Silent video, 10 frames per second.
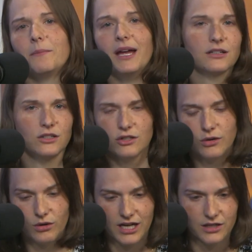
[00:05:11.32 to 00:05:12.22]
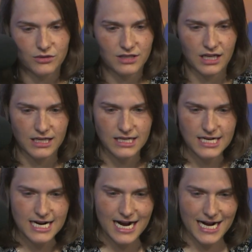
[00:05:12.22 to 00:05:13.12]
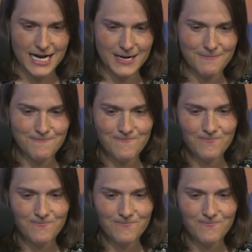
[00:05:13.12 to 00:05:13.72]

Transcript: back to your Ohio State. Um,